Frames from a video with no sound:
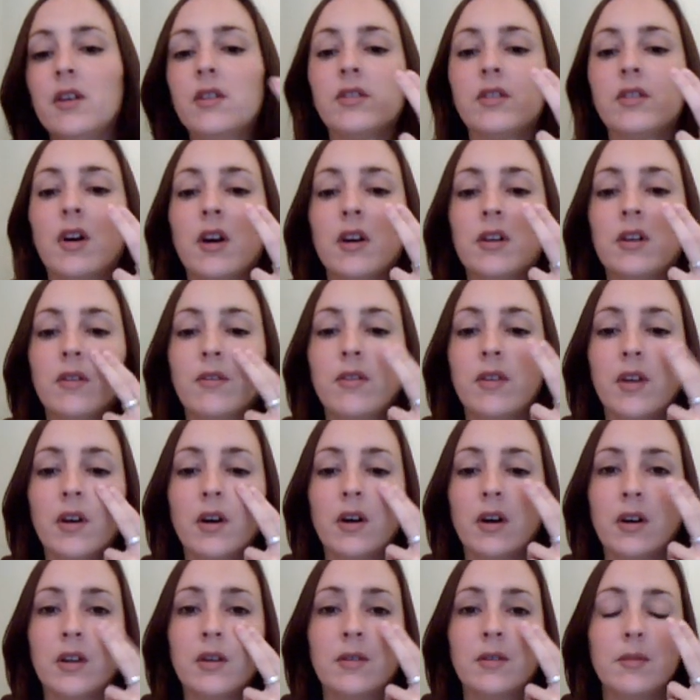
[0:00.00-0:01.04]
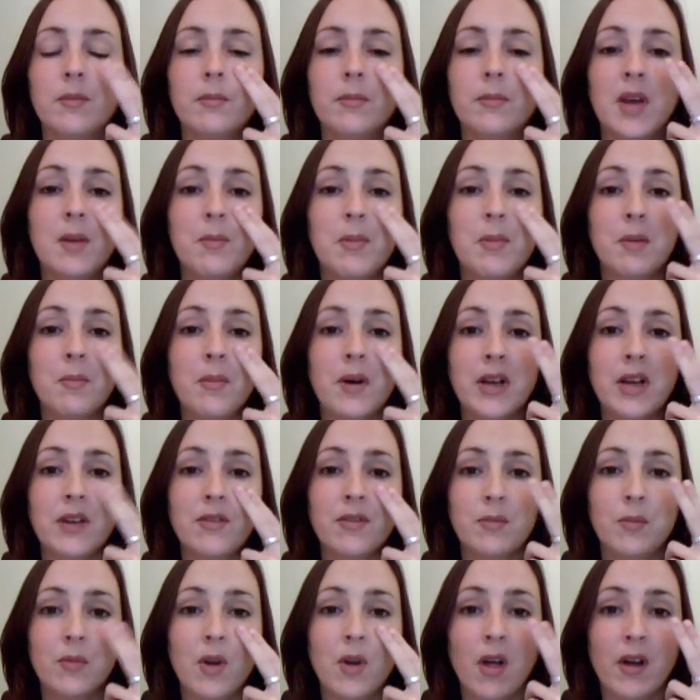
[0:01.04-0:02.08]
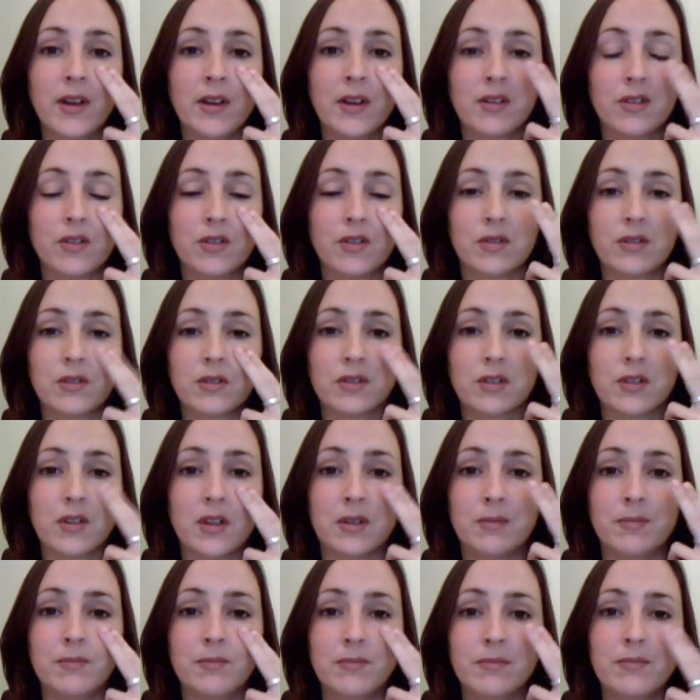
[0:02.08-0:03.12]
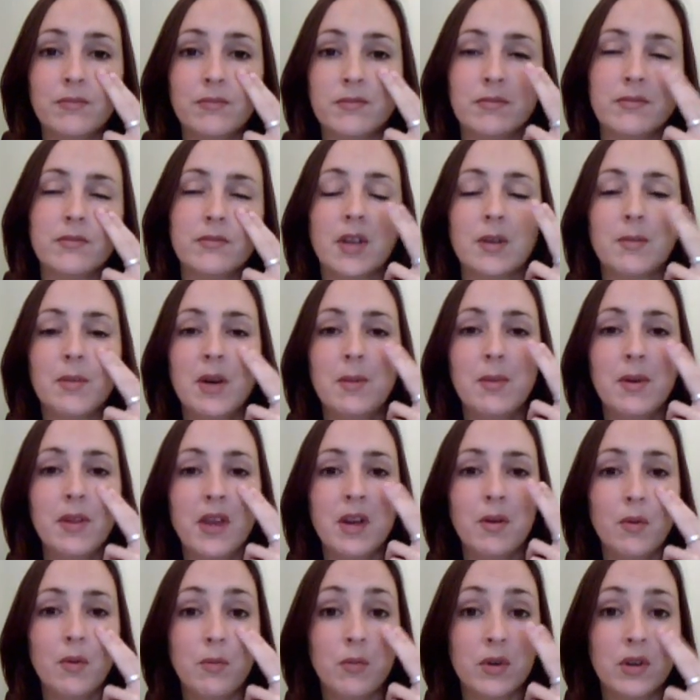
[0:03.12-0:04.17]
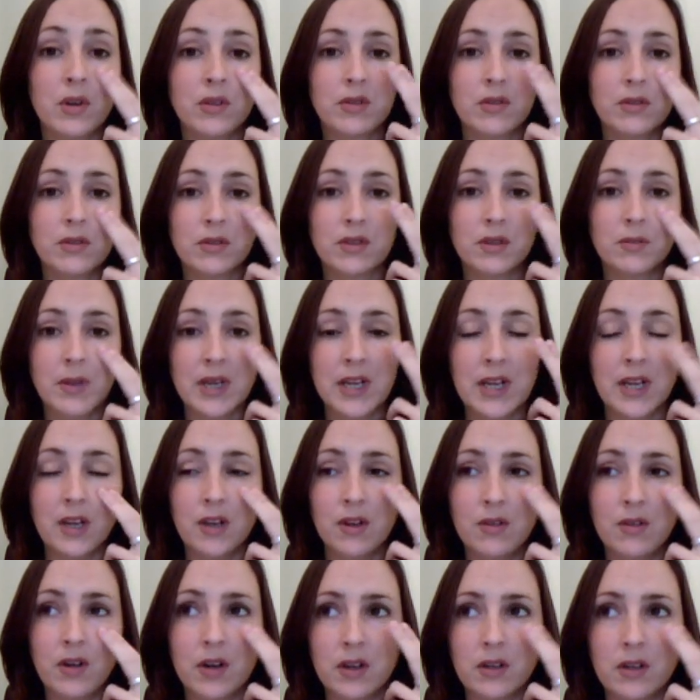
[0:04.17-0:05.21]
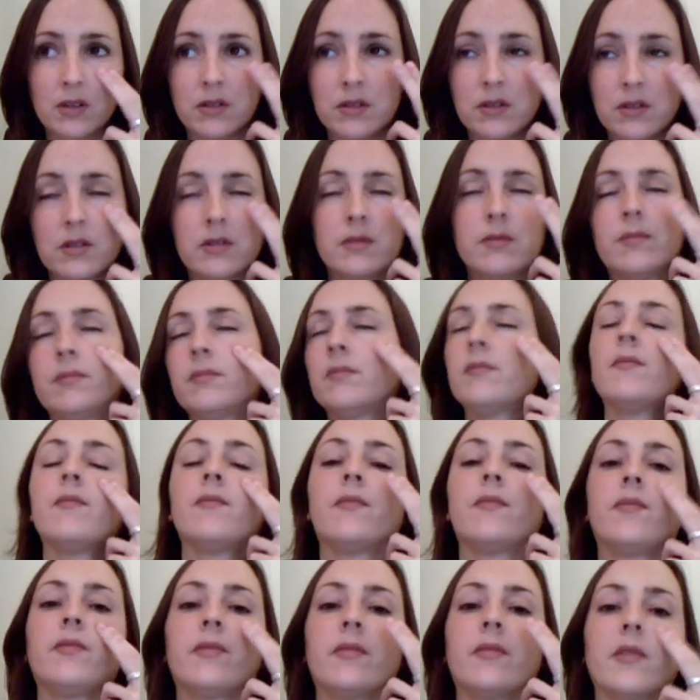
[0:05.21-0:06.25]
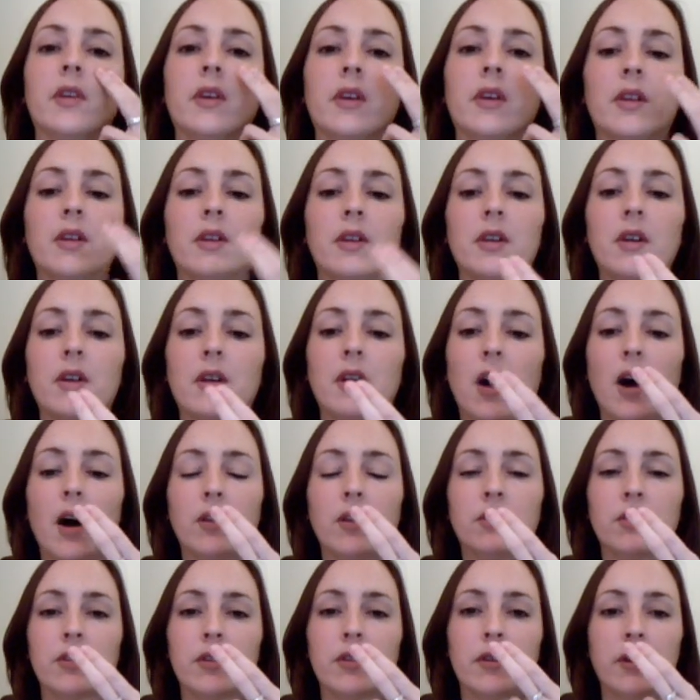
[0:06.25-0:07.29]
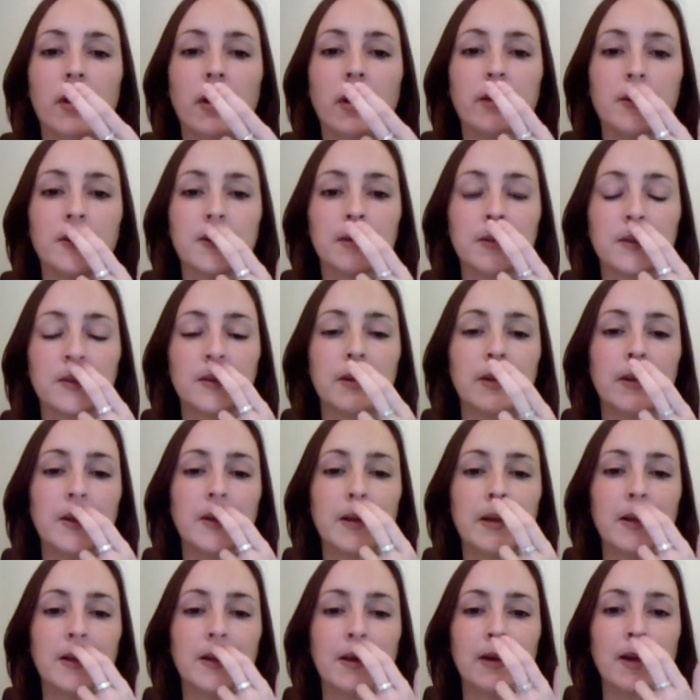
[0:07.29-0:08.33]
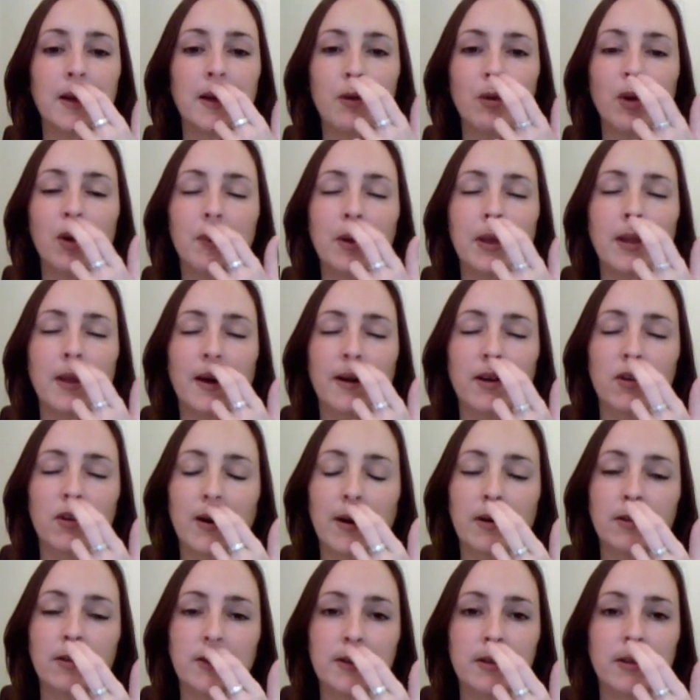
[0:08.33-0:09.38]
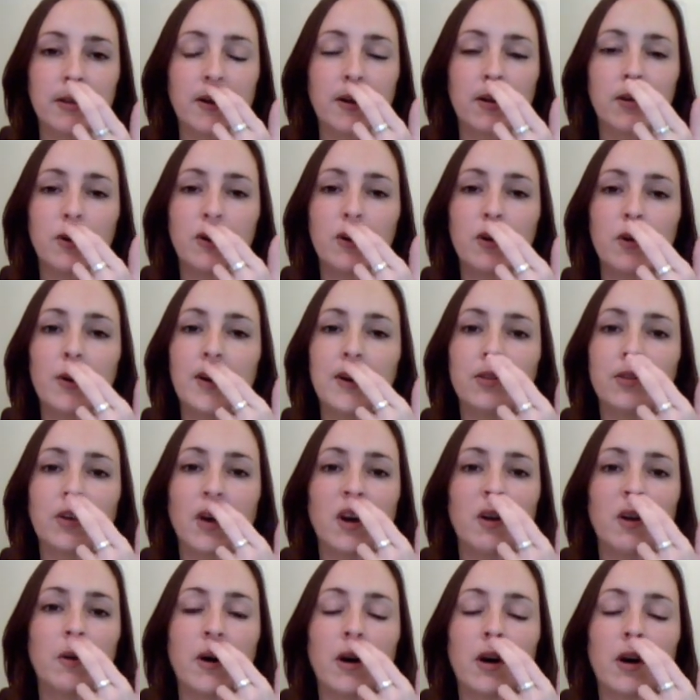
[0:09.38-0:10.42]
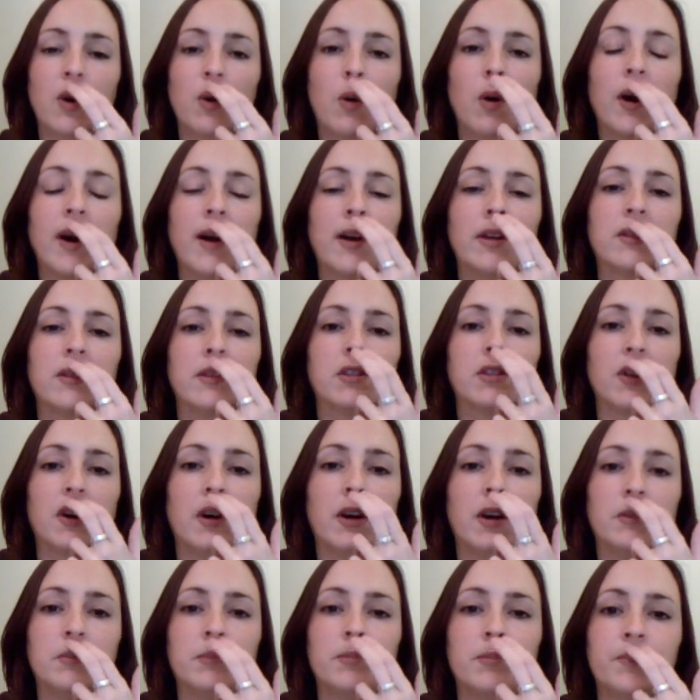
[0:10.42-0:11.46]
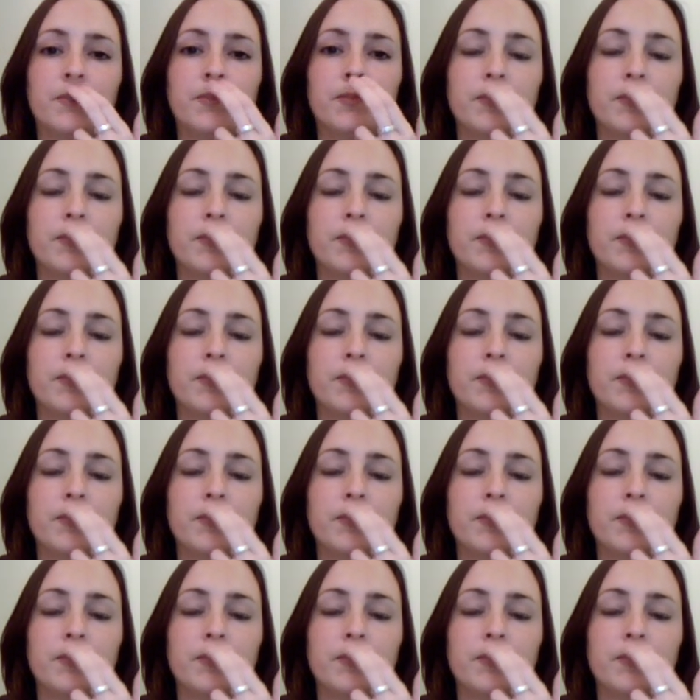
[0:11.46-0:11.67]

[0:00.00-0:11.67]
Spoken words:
Side of the eye. Maybe I might even like to talk to them. Maybe they won't want to talk to me, who knows? Under the nose. It won't be that crowded. I can always go at a quieter time.